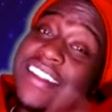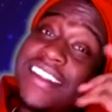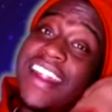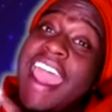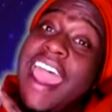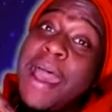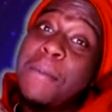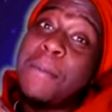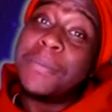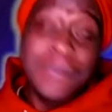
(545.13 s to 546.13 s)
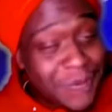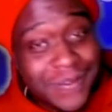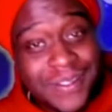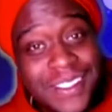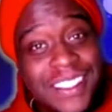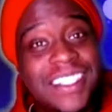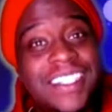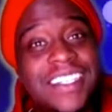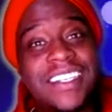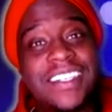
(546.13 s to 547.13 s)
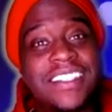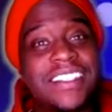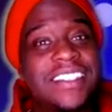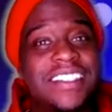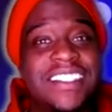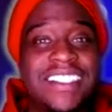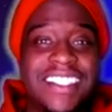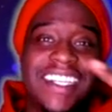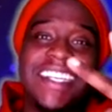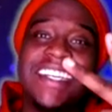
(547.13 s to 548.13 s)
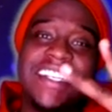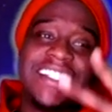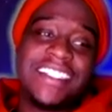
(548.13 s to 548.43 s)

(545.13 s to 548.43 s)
The person shown says nothing.